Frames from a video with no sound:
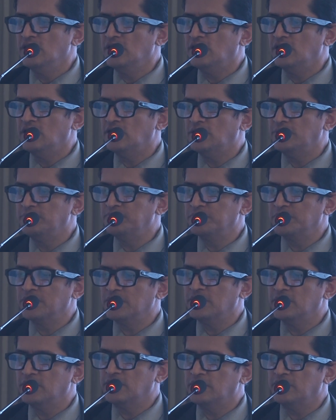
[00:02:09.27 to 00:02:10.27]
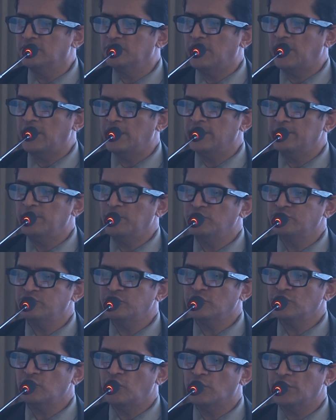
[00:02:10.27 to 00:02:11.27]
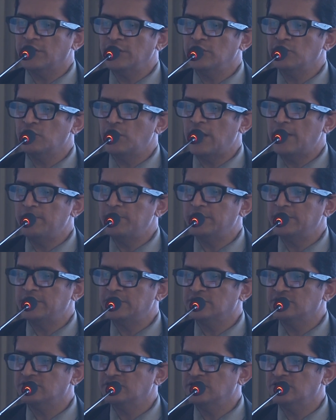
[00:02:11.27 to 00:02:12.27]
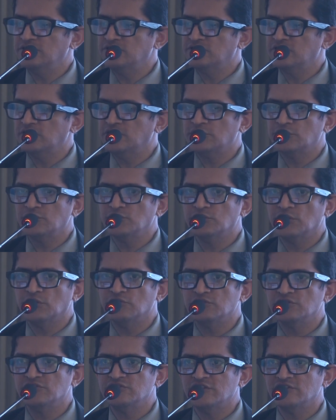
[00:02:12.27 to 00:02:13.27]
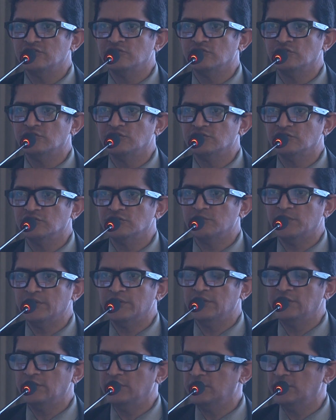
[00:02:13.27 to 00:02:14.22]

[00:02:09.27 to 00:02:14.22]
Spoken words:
I am also a Cochrane collaborator since 2006, so this is my